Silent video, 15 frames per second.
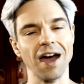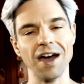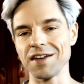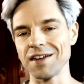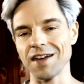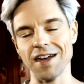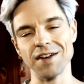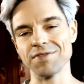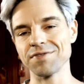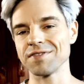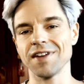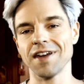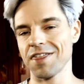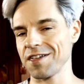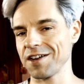I have
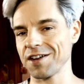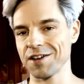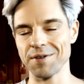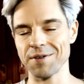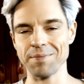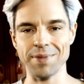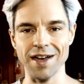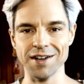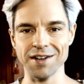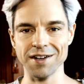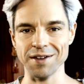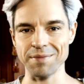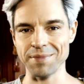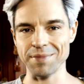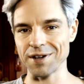nothing bad
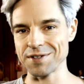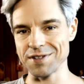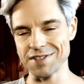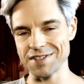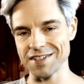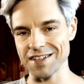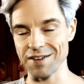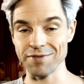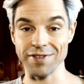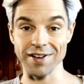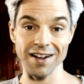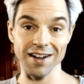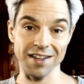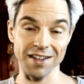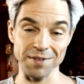about to say
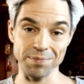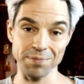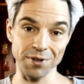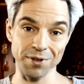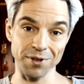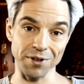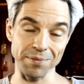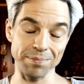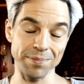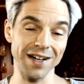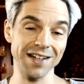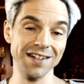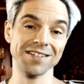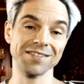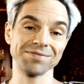Final Cut Pro,
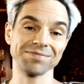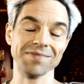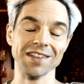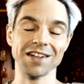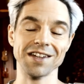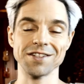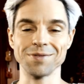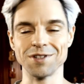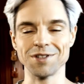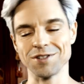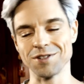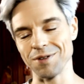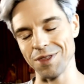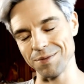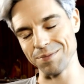but I
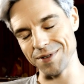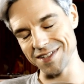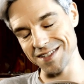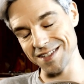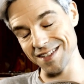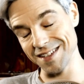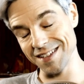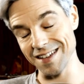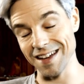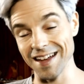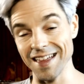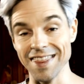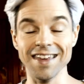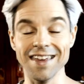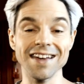switched to the PC
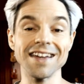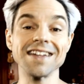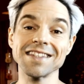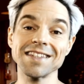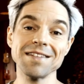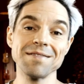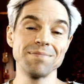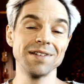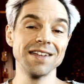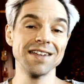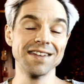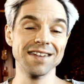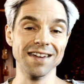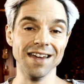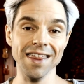and there is simply
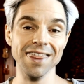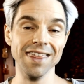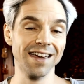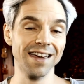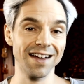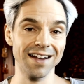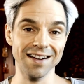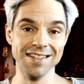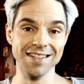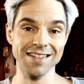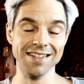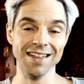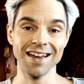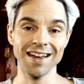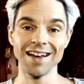nothing
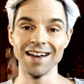else.